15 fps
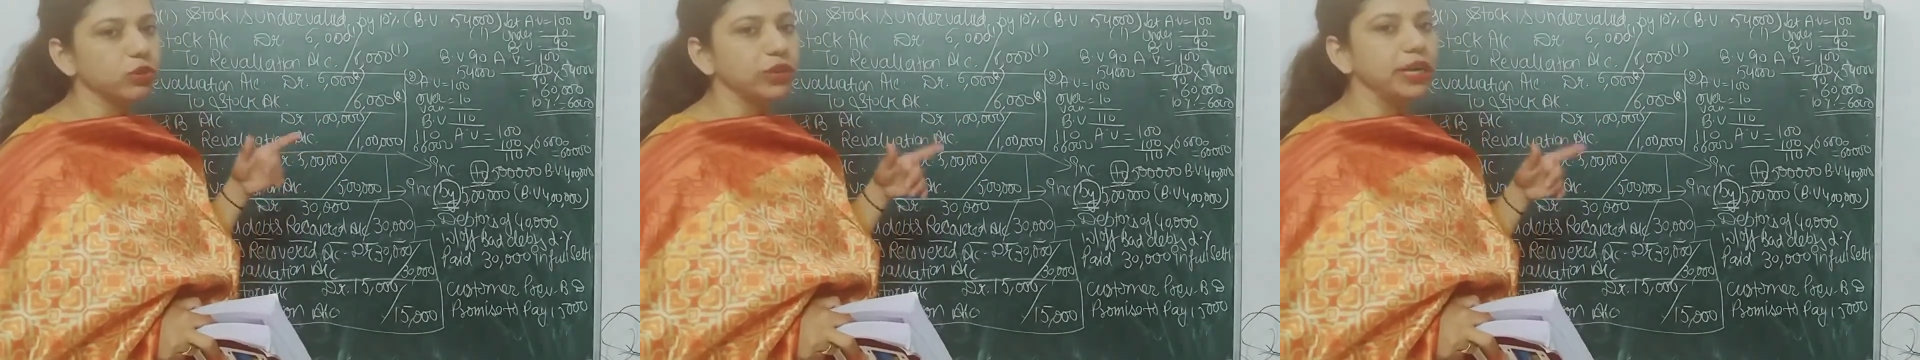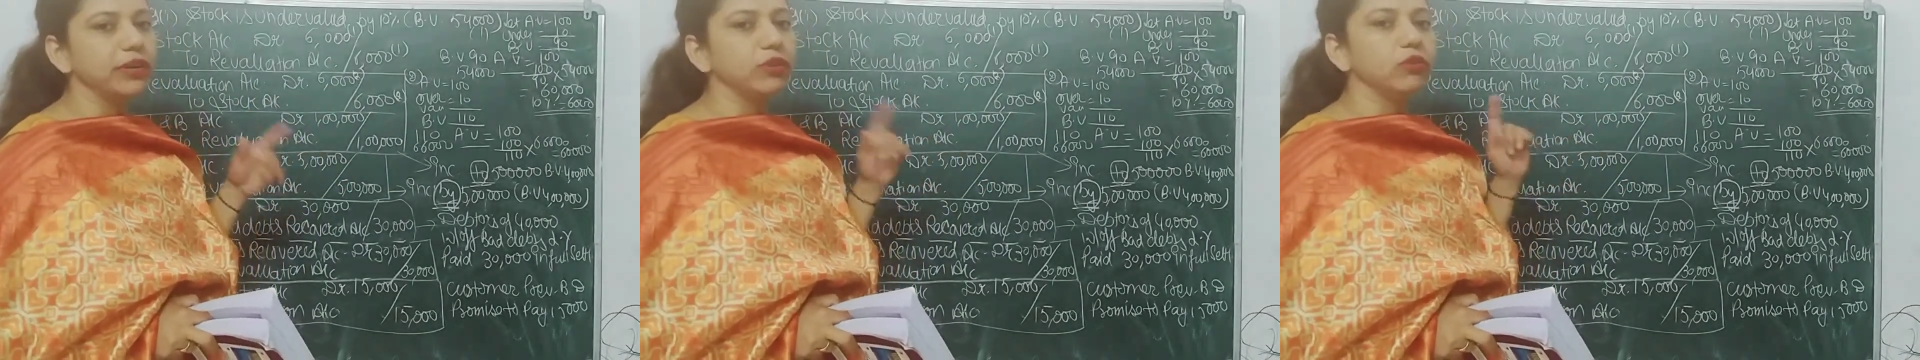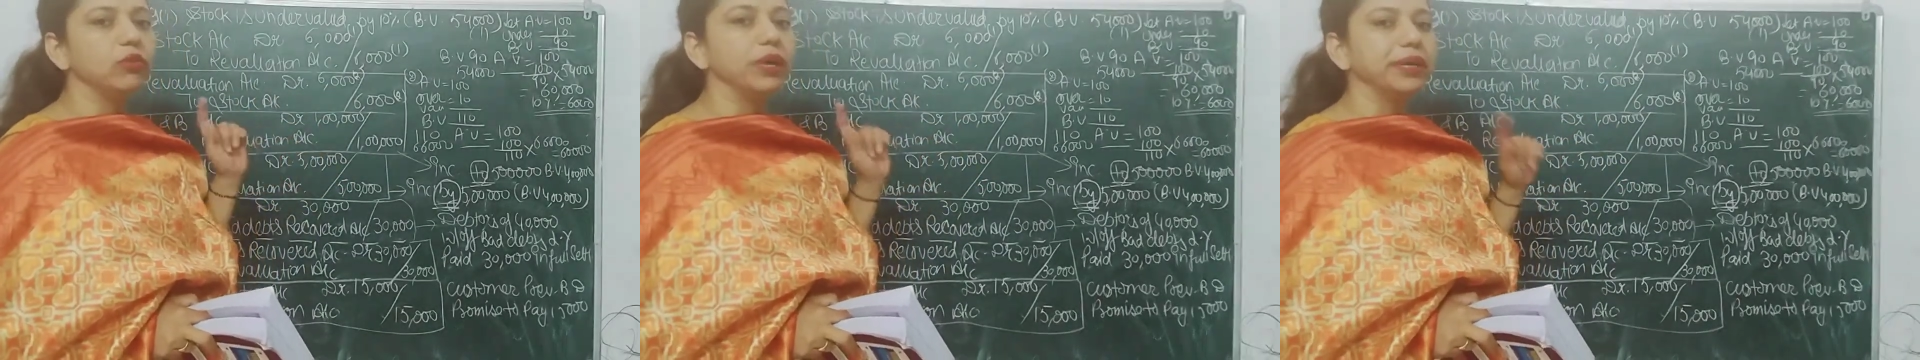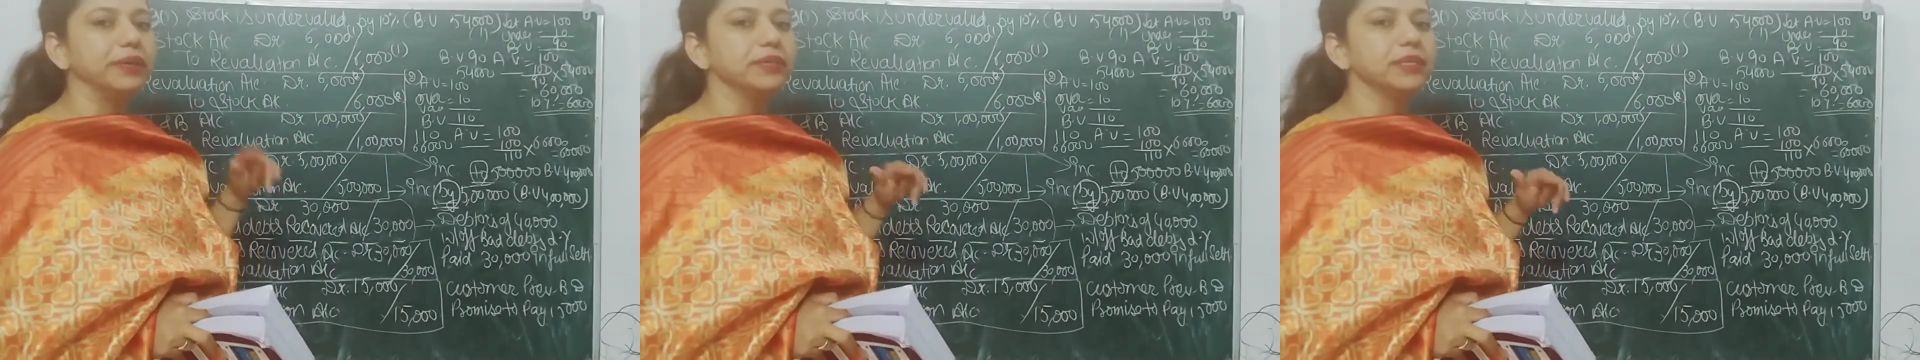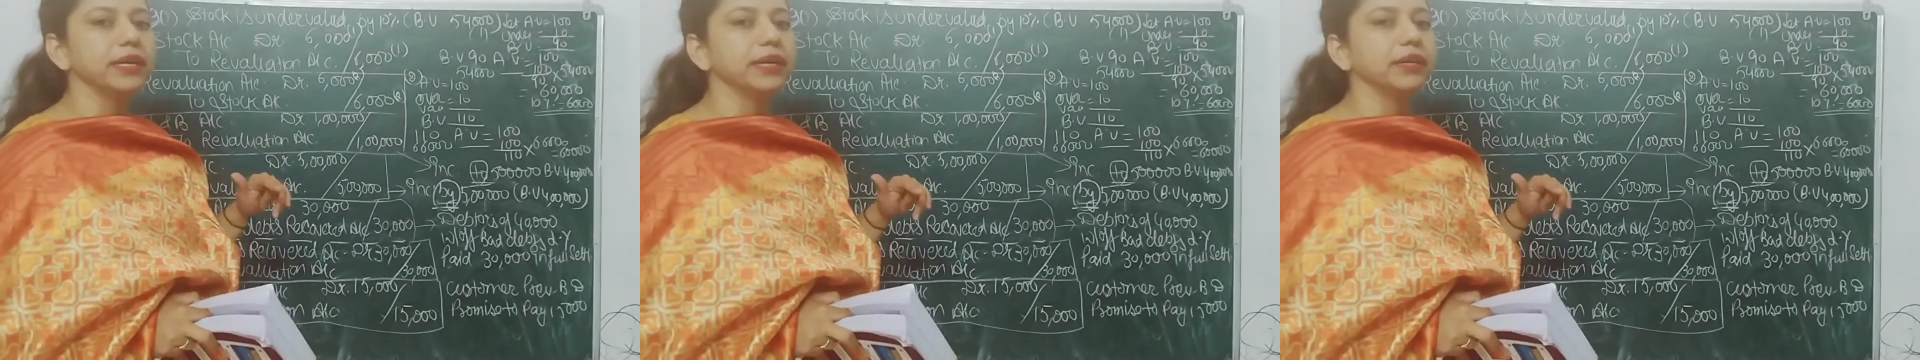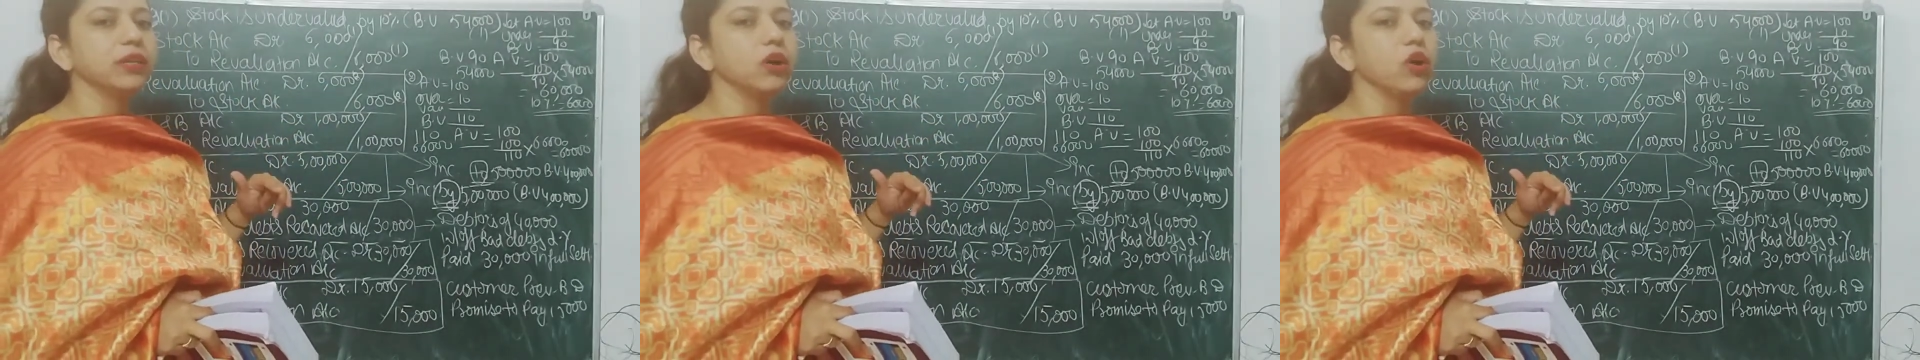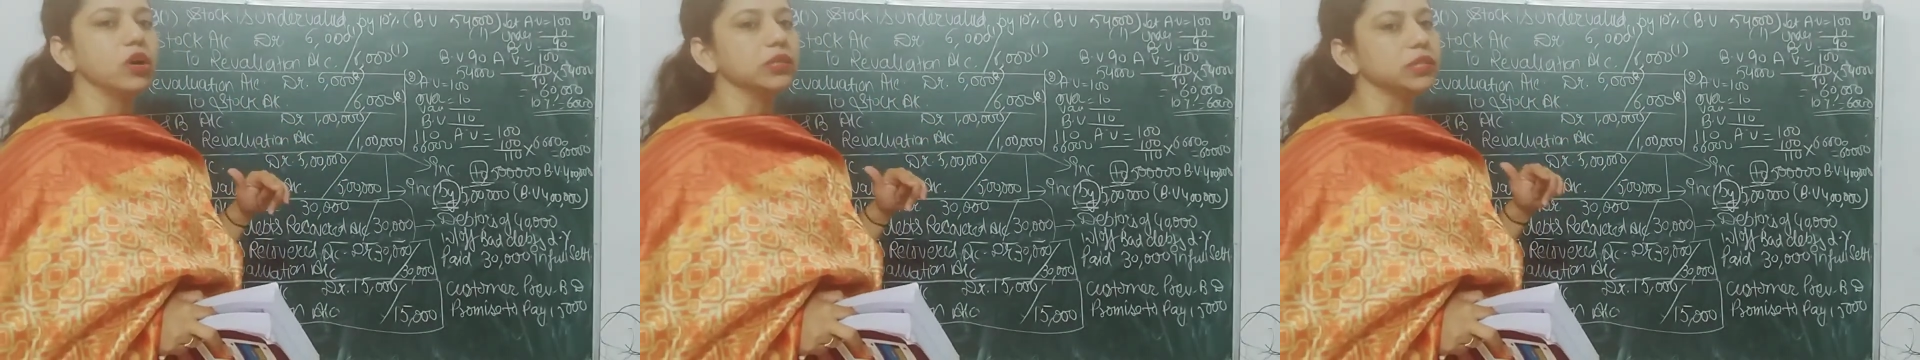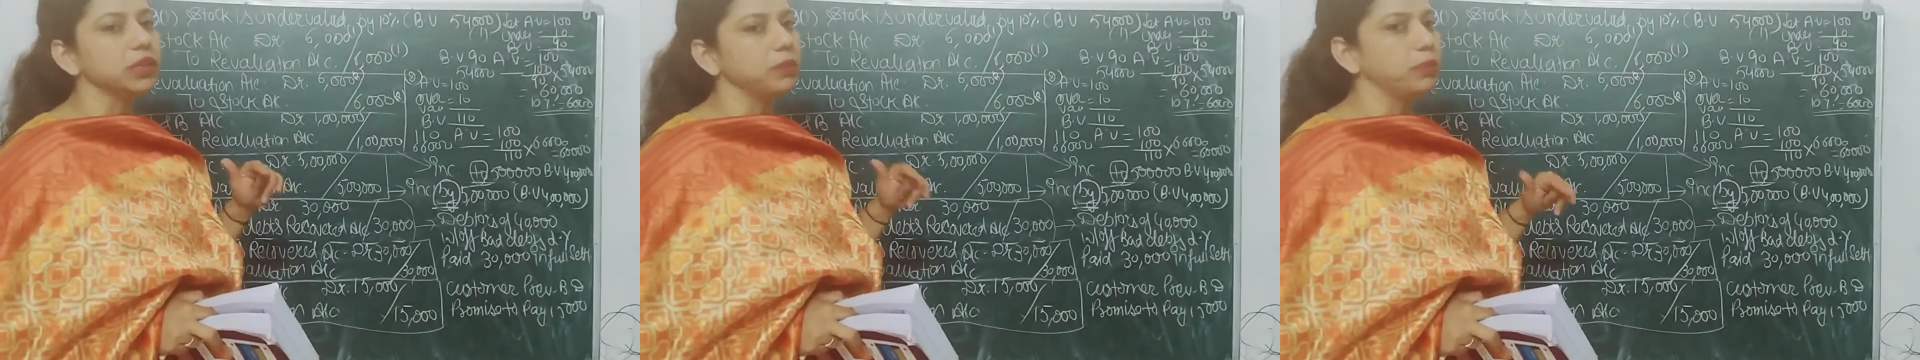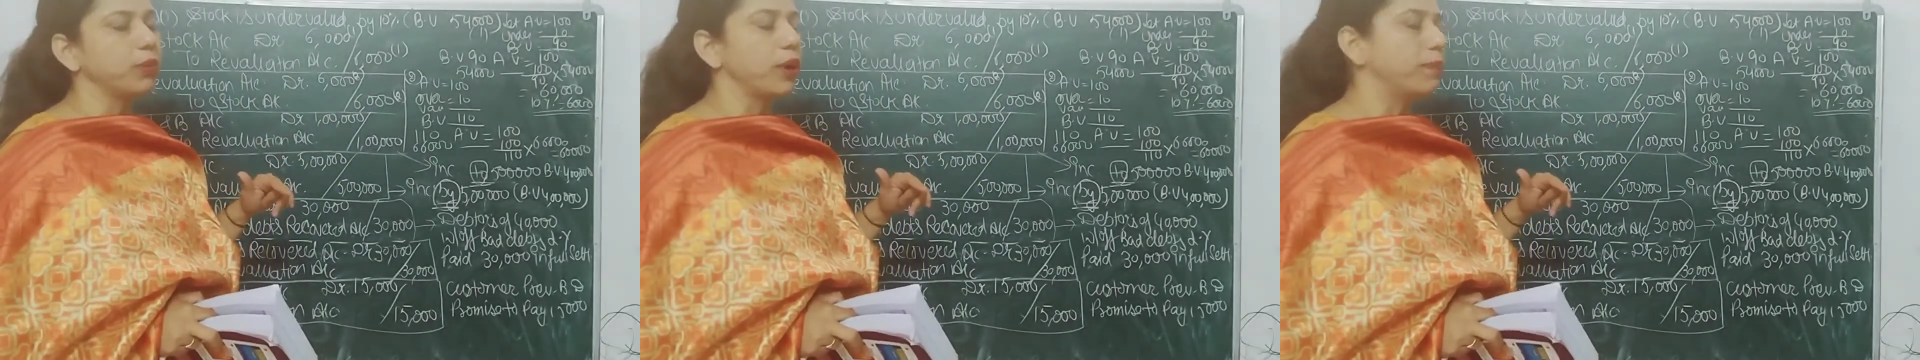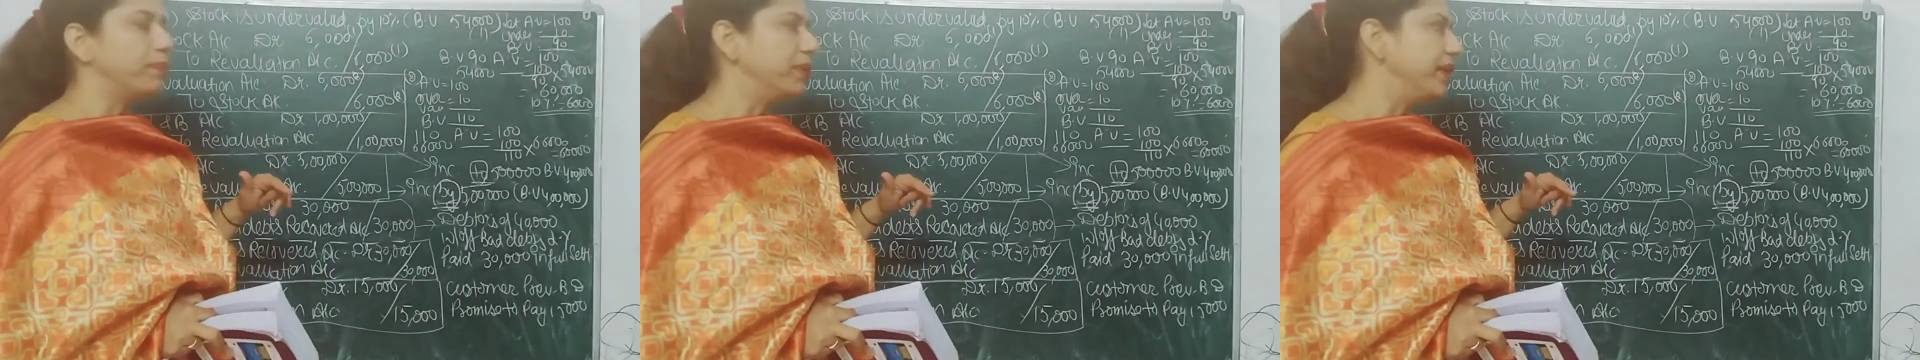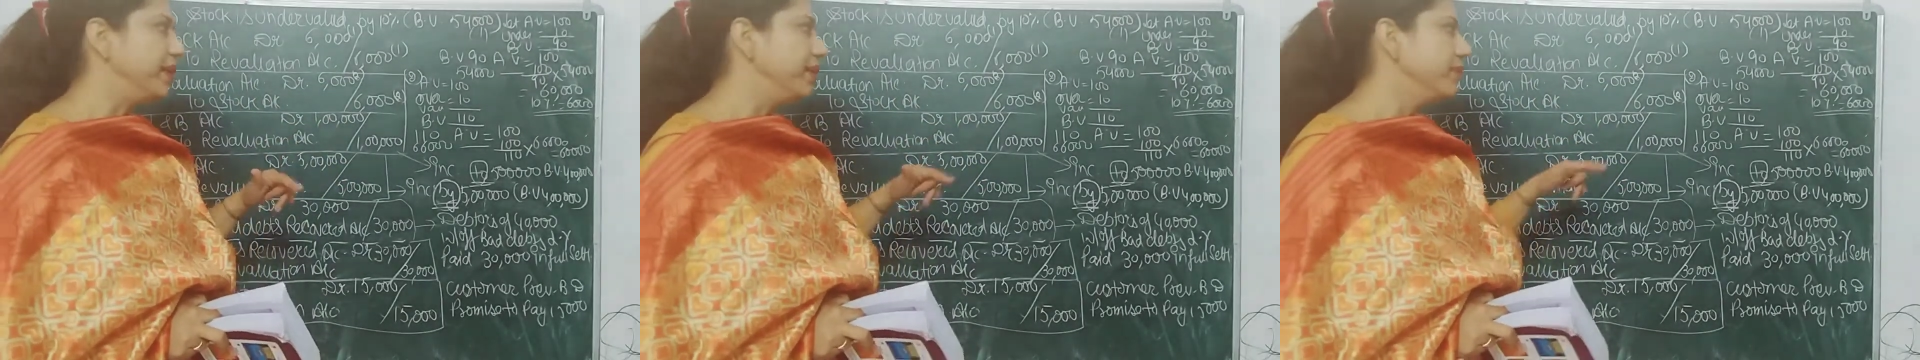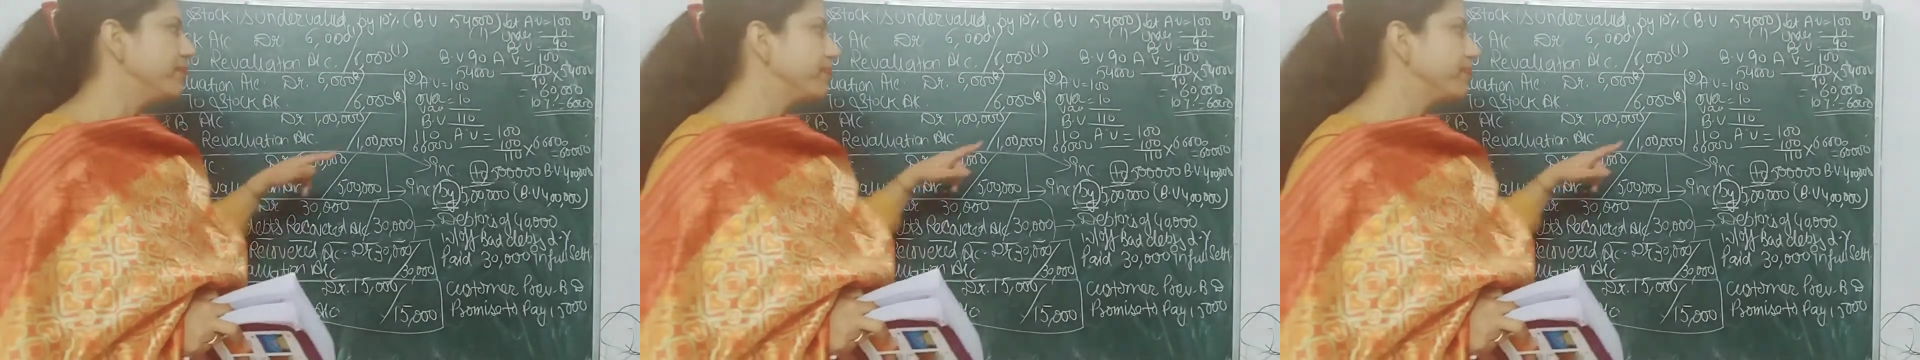that you understand the concept properly.